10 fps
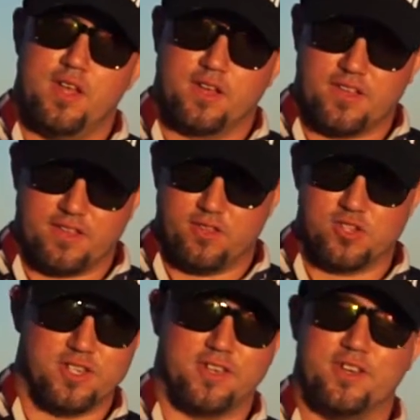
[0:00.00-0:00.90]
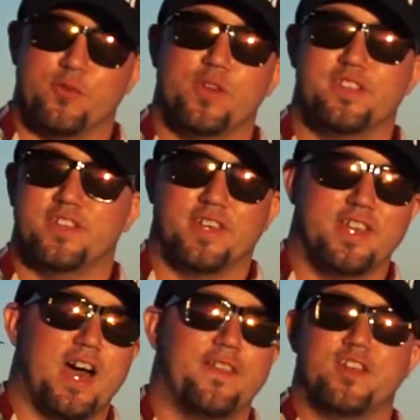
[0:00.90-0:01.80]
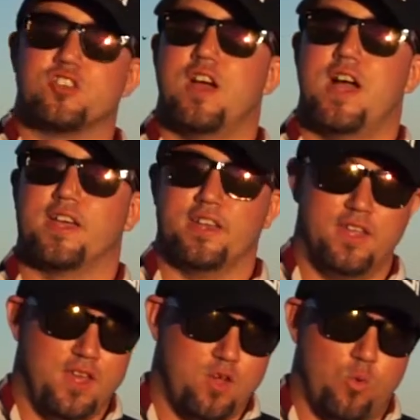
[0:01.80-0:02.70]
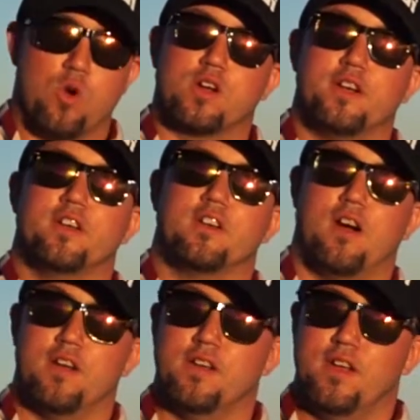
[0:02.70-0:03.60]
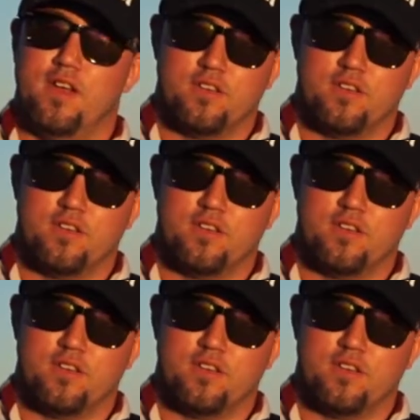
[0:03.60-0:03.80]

because that's usually a good reason to get out on the track and work on your car.